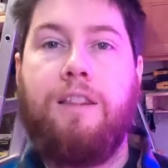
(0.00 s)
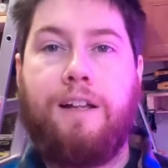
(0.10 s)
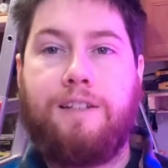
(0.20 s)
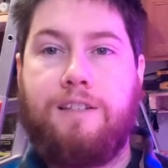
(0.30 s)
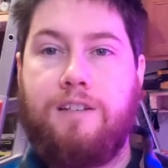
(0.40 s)

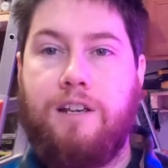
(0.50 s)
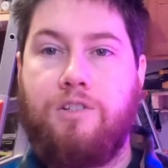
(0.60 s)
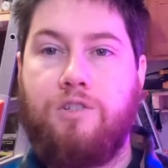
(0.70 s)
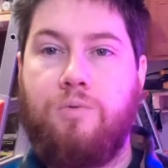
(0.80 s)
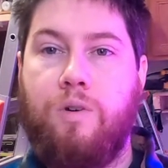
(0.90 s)
That's the
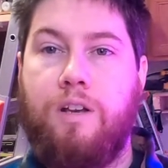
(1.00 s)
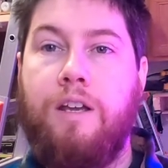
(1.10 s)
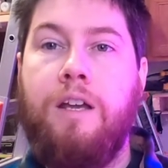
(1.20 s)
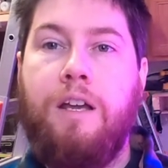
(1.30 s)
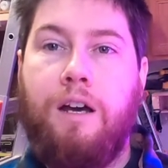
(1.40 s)
dangerous one.
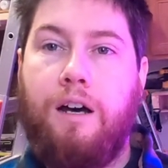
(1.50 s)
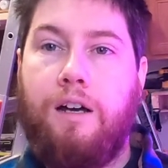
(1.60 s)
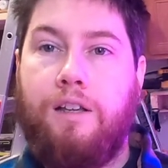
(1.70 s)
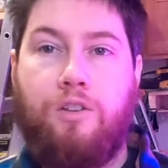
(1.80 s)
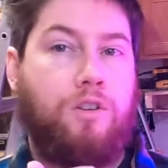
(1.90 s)

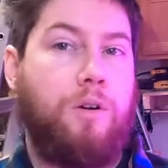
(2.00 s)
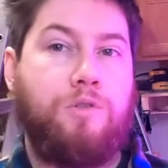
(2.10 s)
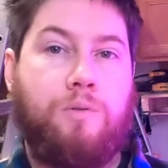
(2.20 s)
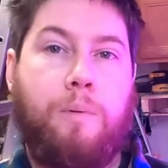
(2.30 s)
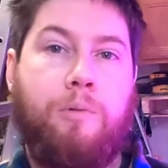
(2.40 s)
And you can
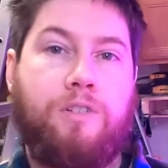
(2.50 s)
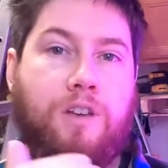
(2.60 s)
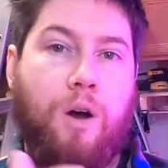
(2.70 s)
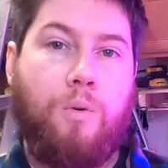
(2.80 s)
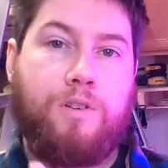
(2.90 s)
always remember it's
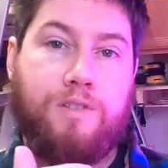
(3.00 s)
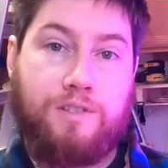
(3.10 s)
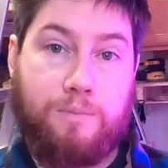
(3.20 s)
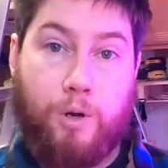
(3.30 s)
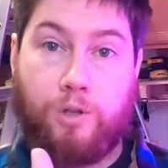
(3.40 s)
always the
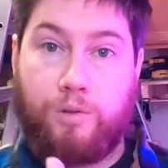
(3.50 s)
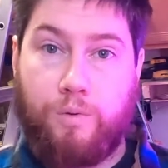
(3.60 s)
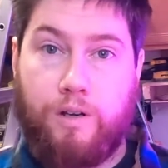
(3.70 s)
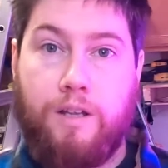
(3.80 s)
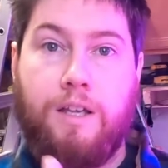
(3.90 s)
smaller
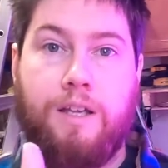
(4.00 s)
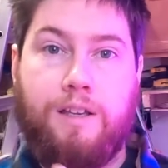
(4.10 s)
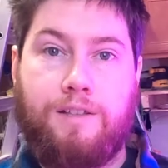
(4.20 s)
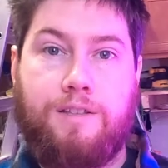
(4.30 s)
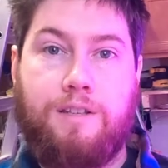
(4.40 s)
one
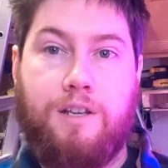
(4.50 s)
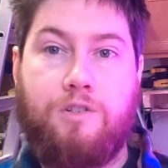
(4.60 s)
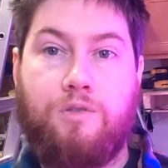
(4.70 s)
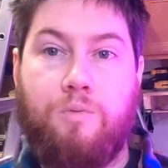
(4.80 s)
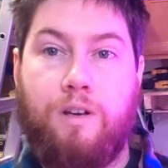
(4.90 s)
is the
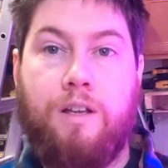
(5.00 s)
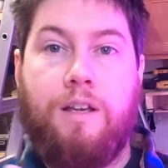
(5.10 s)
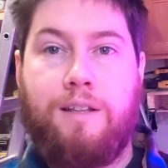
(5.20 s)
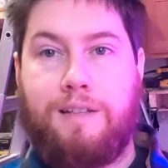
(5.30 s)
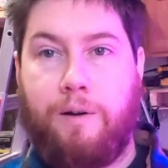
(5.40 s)
dangerous one.
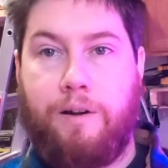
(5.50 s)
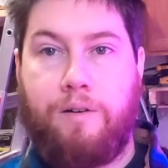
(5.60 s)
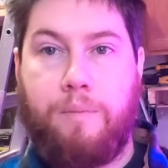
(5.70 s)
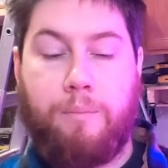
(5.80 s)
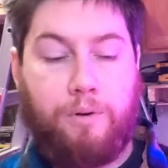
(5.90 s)
That's how I
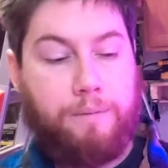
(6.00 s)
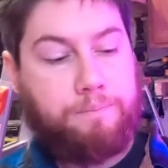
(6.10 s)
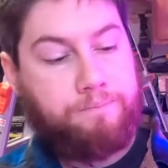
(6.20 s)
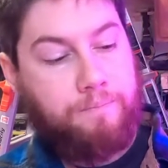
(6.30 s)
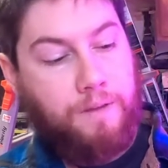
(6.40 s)
remember it.
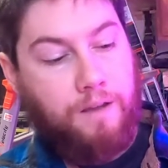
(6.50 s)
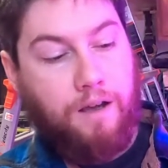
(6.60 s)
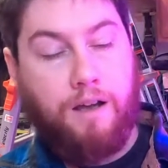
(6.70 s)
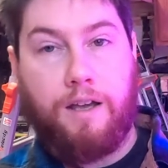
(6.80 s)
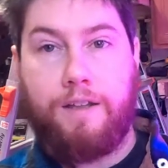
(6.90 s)

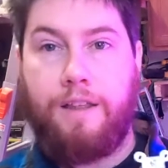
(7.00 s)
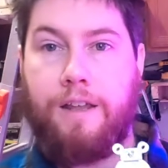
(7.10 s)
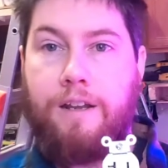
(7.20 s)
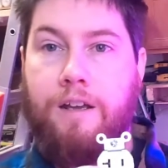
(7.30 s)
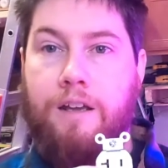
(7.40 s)
And
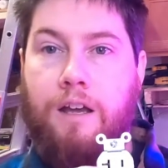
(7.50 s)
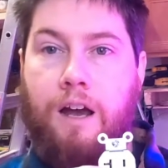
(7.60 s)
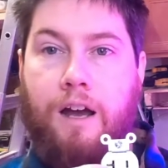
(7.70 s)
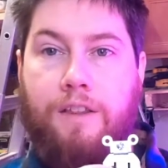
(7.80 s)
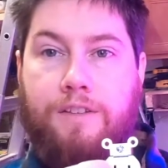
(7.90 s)
then
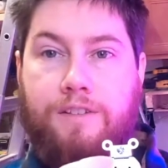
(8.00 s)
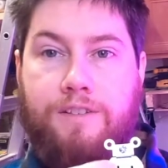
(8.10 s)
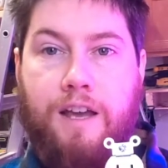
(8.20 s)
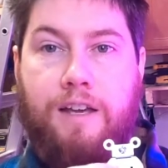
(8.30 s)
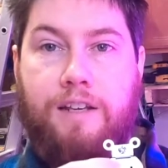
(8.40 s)
on the
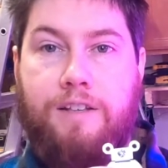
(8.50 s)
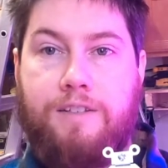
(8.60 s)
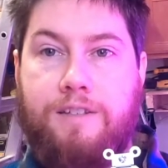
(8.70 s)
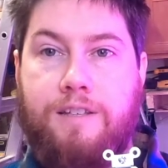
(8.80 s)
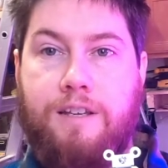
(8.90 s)
side
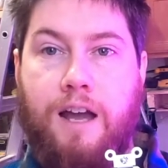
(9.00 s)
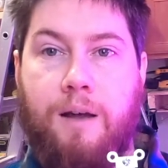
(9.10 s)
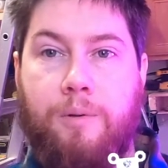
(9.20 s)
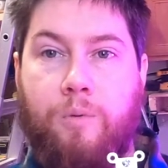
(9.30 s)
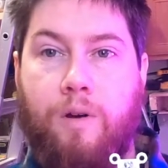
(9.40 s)
is the
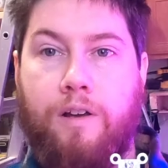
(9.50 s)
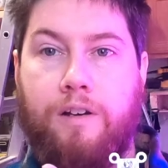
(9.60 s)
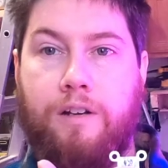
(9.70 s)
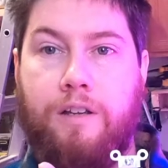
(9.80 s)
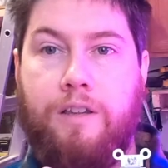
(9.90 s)
common
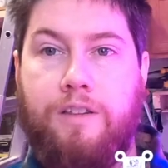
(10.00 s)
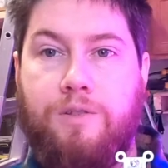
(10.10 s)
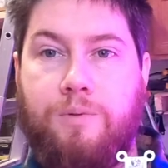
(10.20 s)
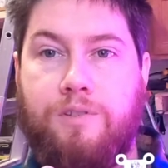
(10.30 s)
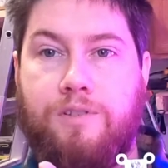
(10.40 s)
wire.
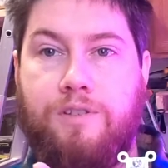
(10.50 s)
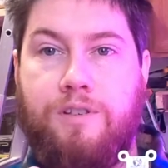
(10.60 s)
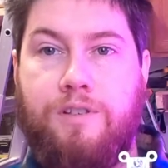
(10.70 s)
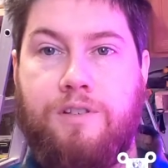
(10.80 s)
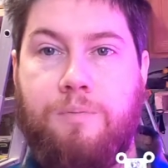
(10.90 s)
This one's
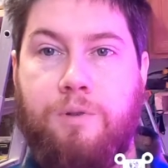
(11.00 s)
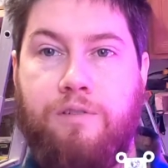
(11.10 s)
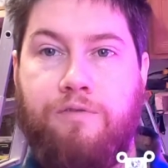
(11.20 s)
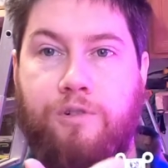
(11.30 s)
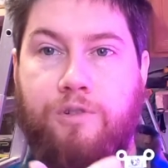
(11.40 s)

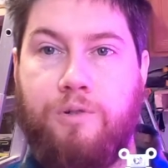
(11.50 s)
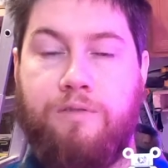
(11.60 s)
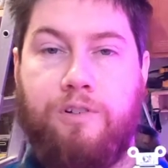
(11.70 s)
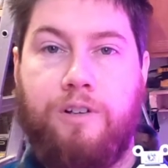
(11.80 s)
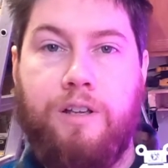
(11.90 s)
split for two
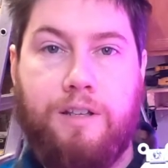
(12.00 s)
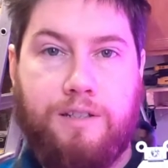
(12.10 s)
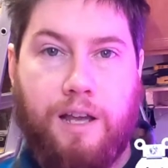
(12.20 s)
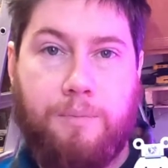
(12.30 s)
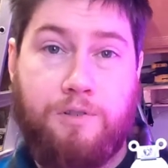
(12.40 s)
different
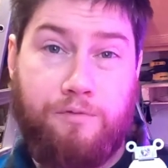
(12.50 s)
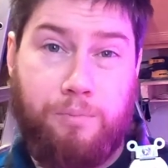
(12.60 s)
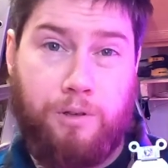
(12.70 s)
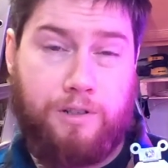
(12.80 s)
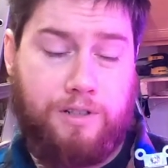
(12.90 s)
types of
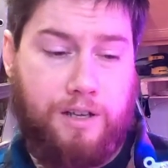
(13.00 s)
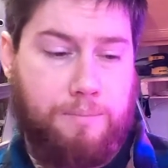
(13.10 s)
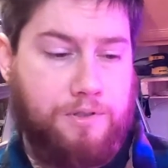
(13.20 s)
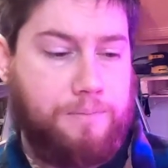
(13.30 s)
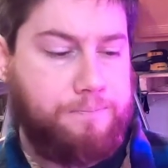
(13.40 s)
plug
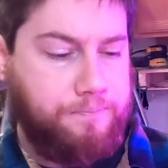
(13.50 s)
types.